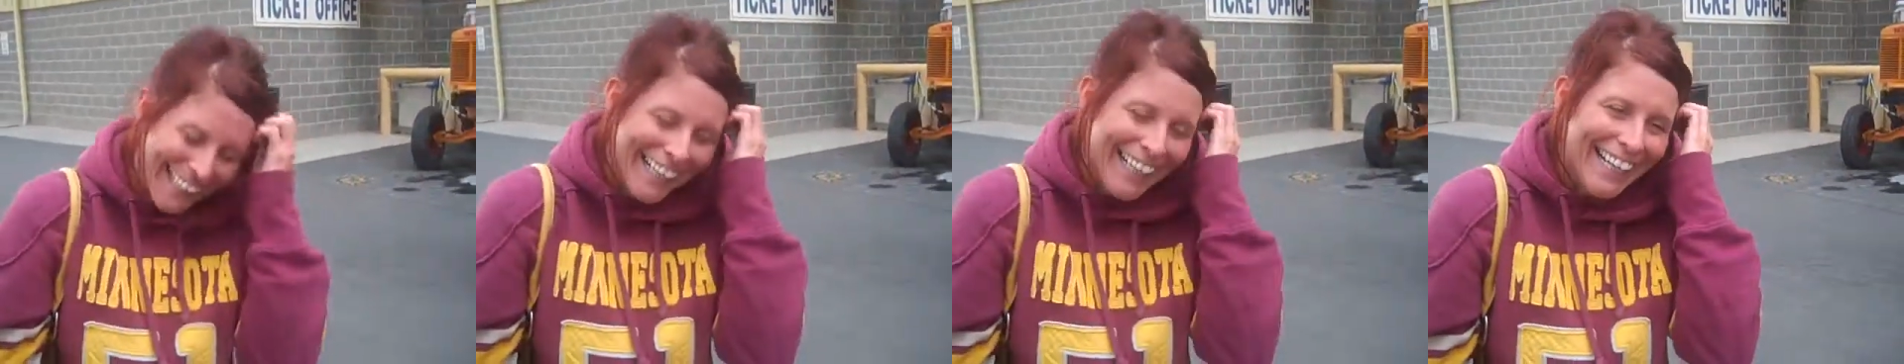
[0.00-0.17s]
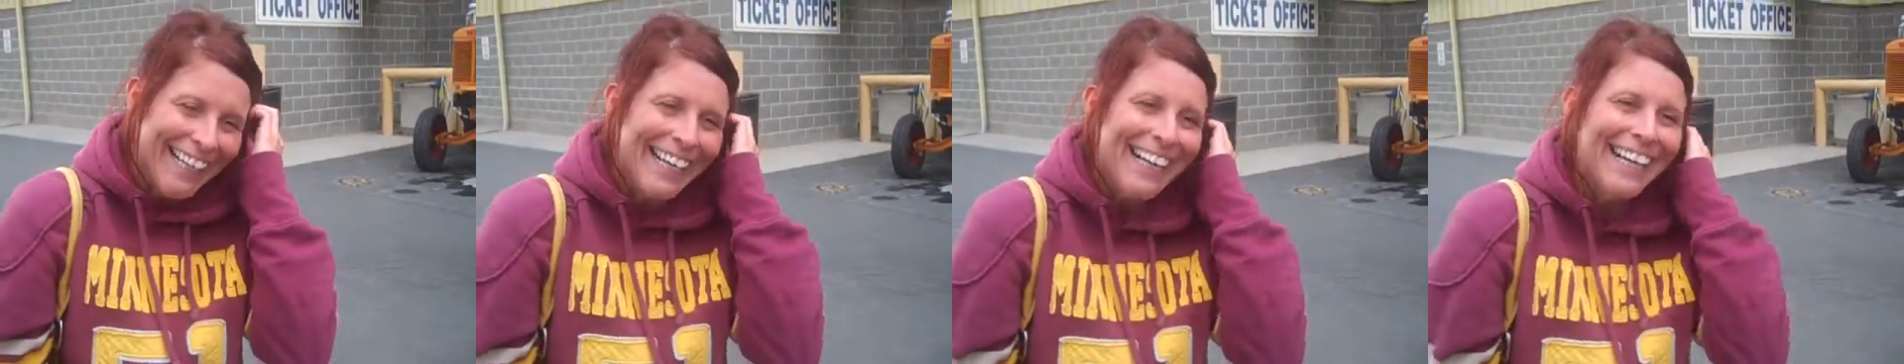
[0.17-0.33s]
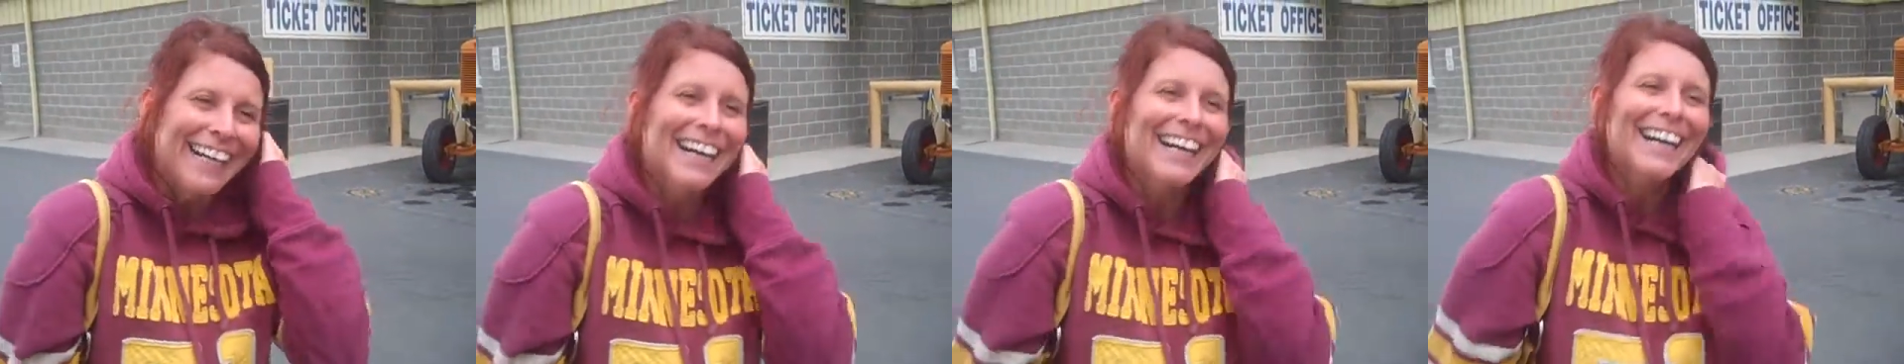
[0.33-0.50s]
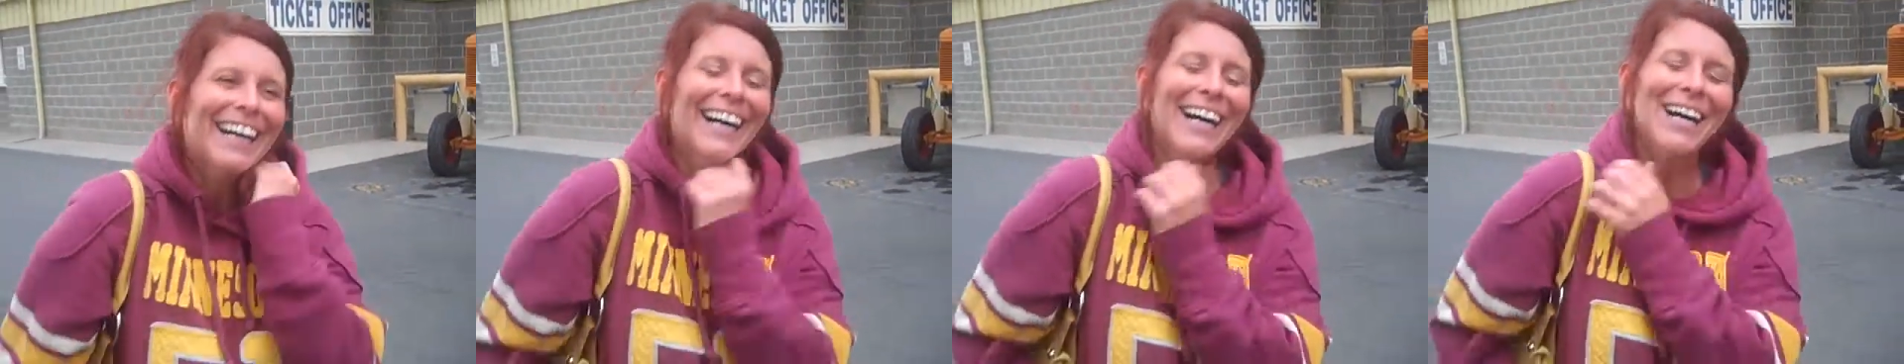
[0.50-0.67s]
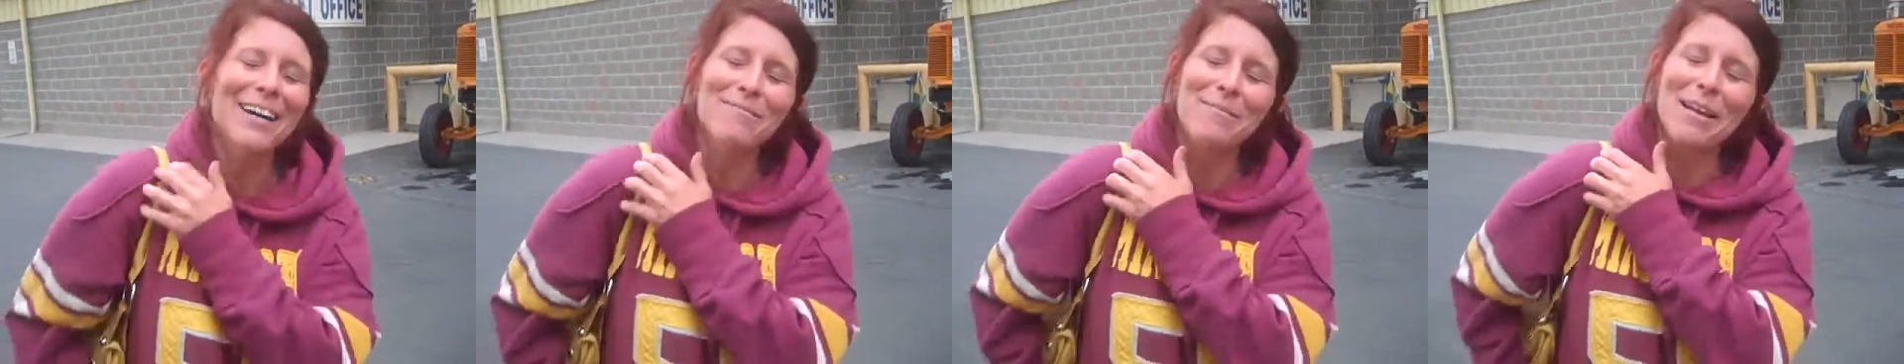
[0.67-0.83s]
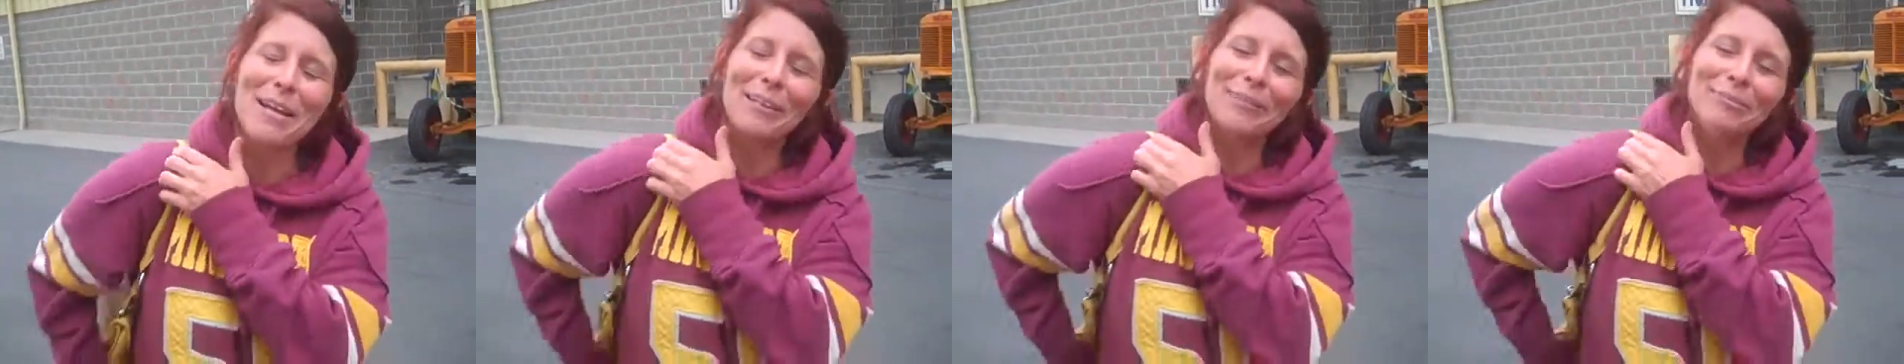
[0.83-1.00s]
Lucy?
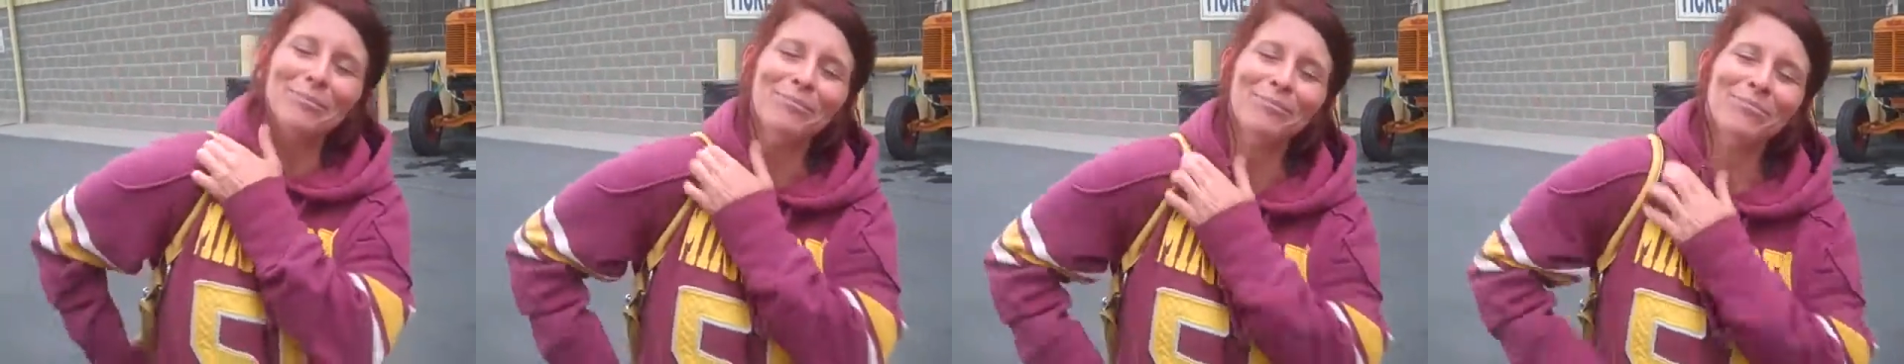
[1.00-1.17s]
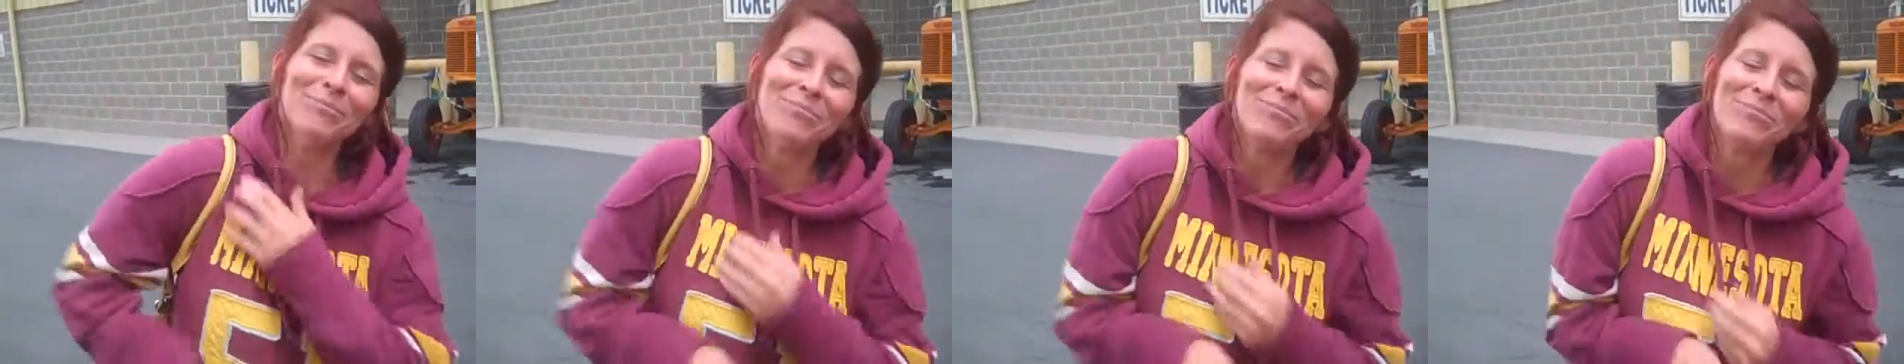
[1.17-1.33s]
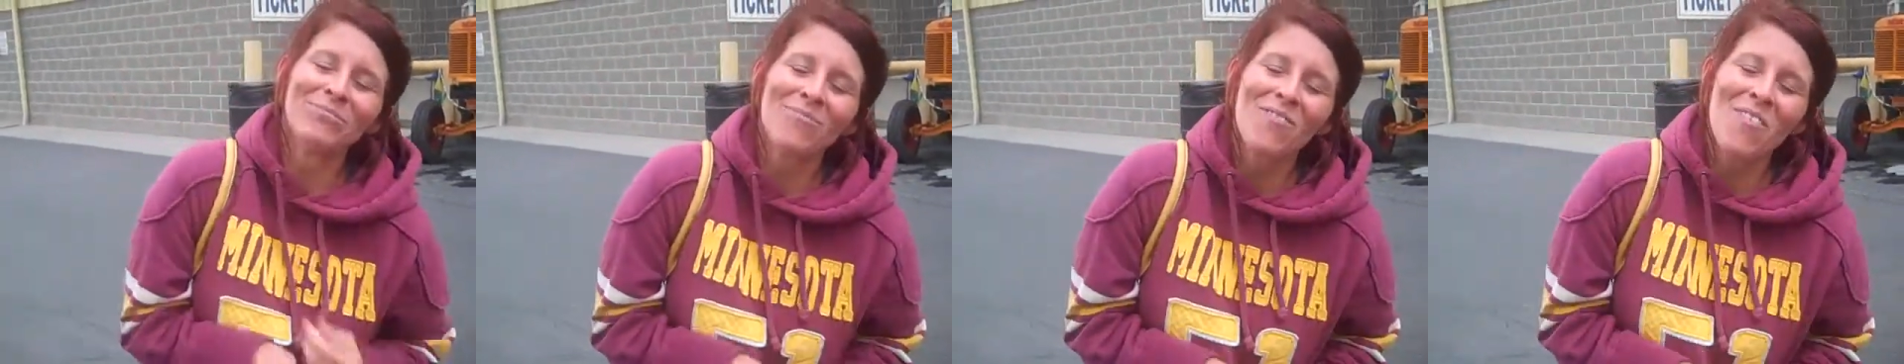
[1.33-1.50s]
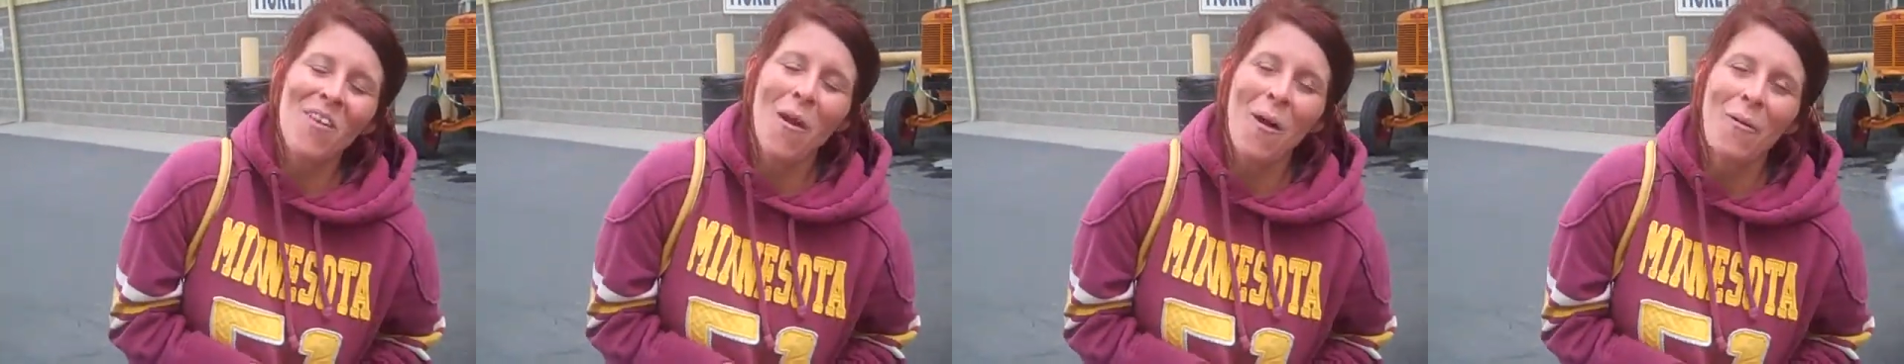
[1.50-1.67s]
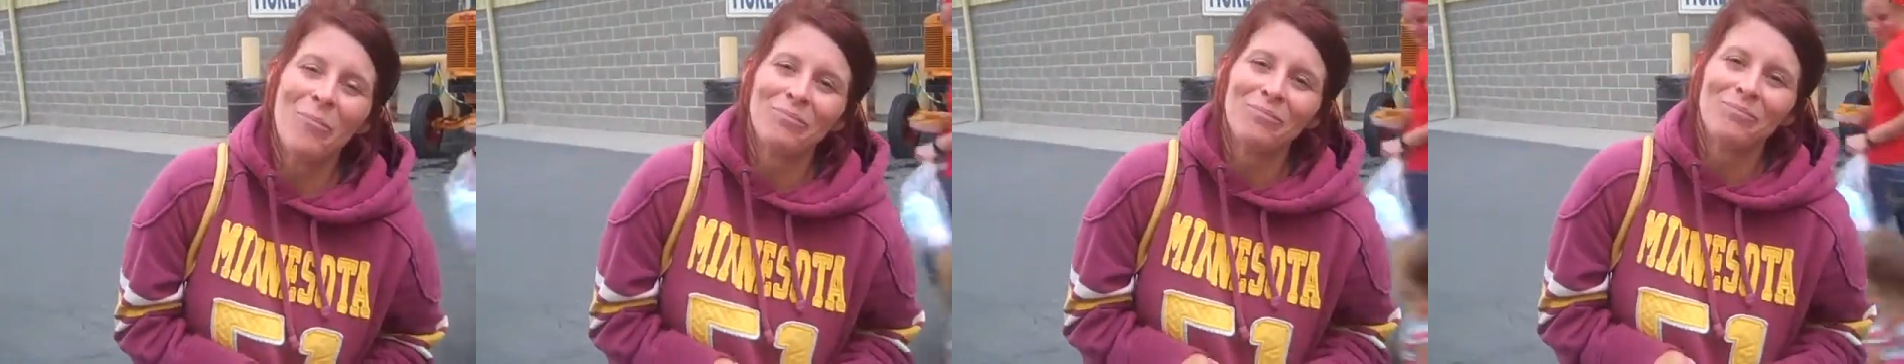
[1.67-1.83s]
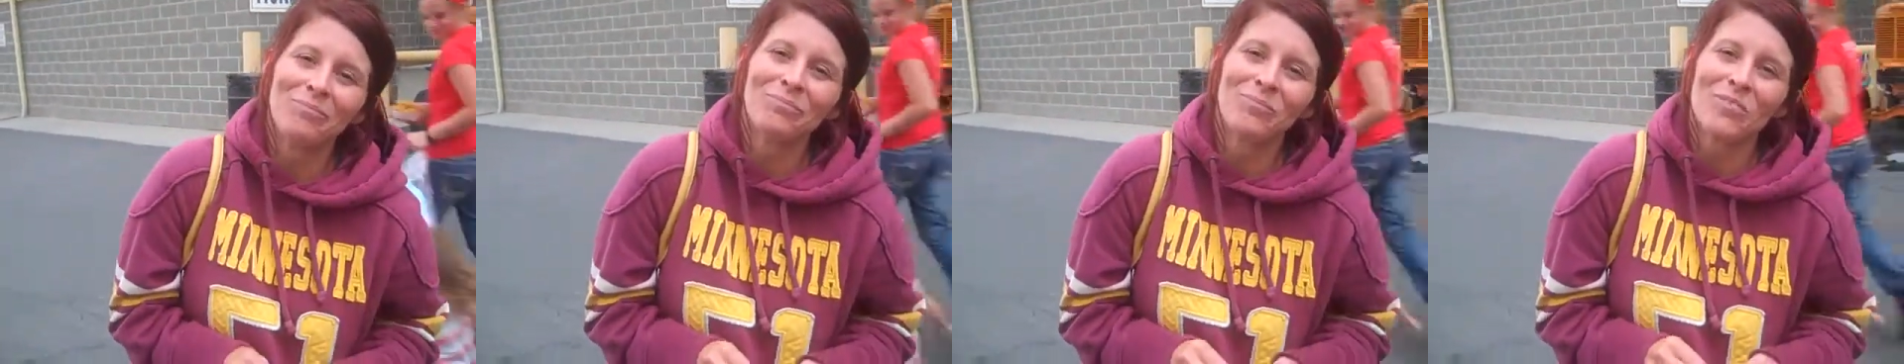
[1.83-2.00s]
Um, yep. A little
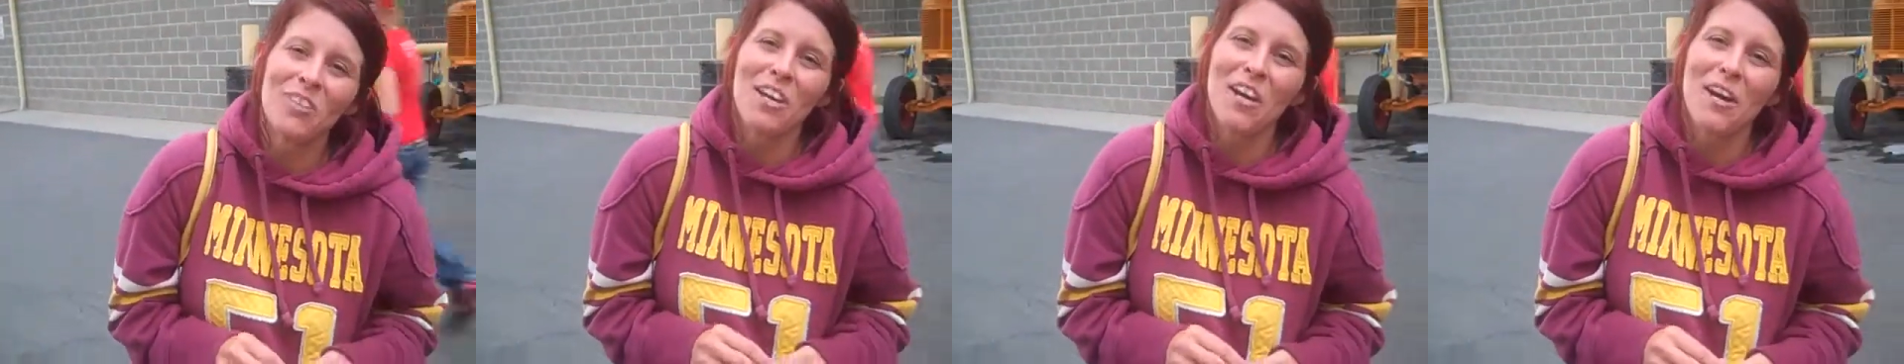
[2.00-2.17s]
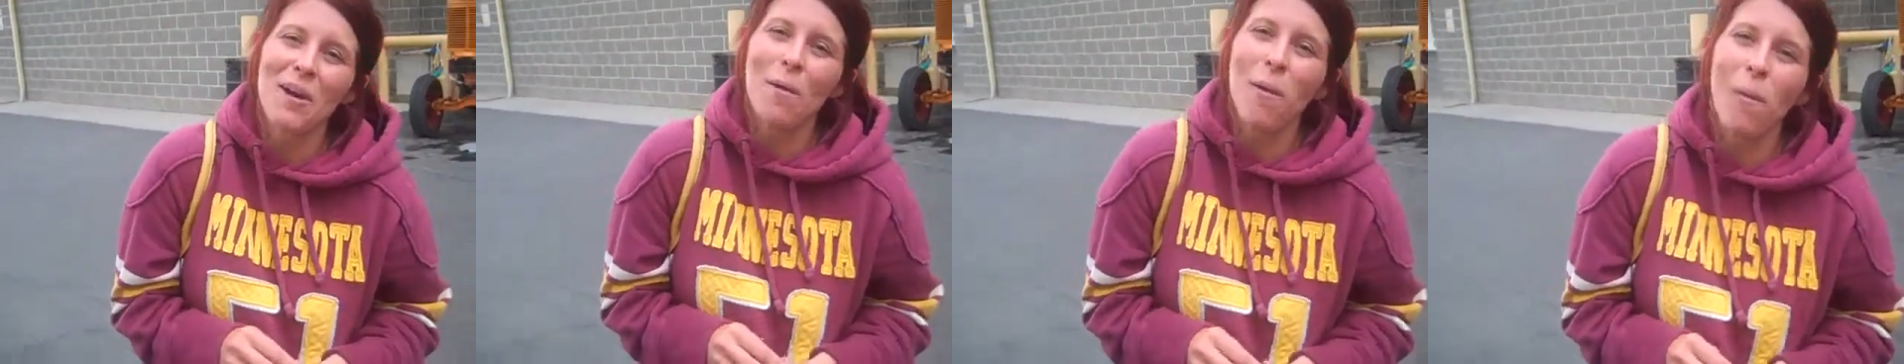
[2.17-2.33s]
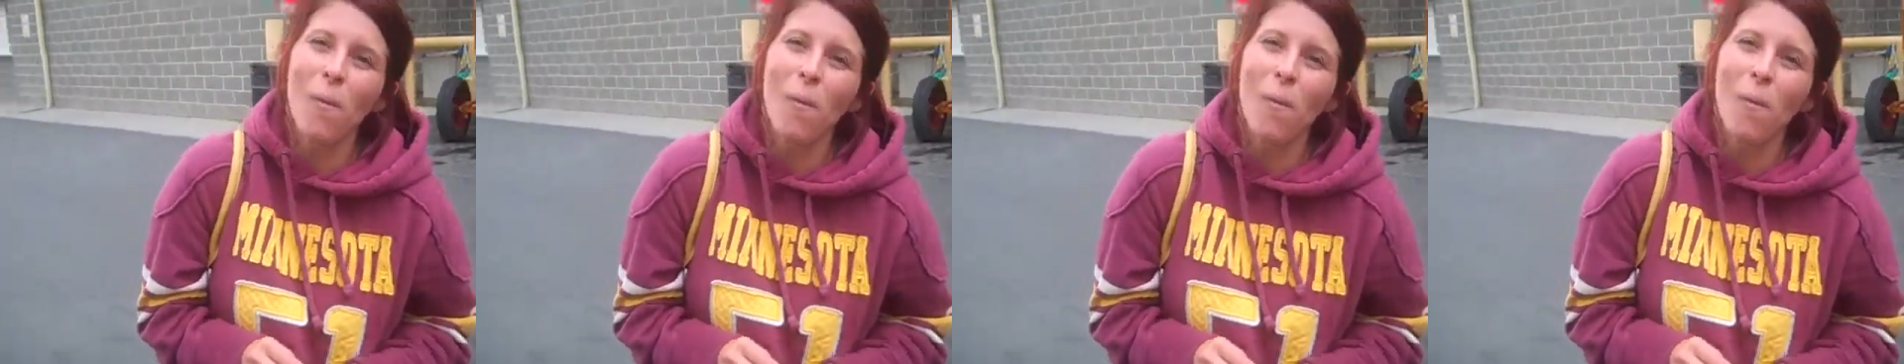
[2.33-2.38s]
shy? Yeah.